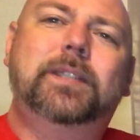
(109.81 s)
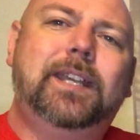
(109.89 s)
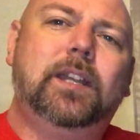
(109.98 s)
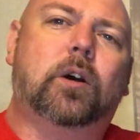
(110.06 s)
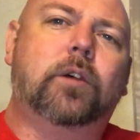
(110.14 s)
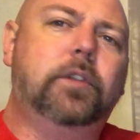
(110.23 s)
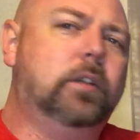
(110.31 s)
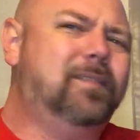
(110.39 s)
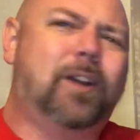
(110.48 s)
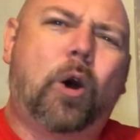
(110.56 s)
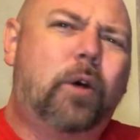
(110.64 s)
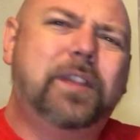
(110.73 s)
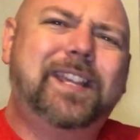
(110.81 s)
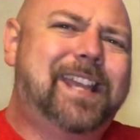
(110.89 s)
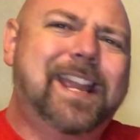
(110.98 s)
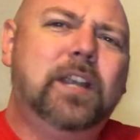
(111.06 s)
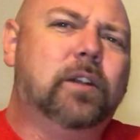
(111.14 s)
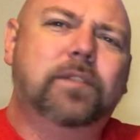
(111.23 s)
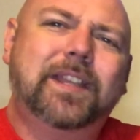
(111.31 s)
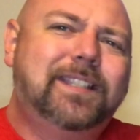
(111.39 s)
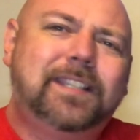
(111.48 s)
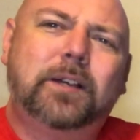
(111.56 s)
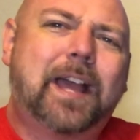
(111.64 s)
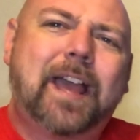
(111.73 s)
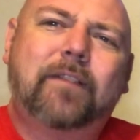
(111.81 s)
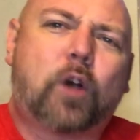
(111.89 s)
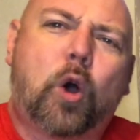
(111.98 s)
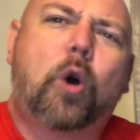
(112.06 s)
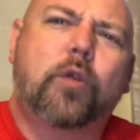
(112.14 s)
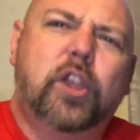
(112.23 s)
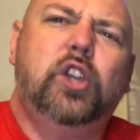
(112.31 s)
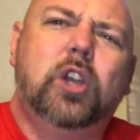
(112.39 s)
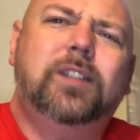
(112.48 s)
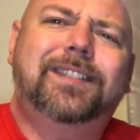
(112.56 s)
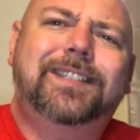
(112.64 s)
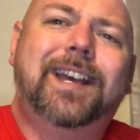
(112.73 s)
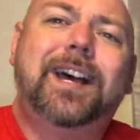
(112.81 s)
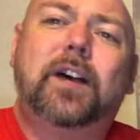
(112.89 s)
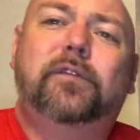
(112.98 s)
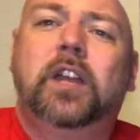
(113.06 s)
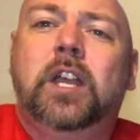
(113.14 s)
Get all the gear. They still have all the good stuff.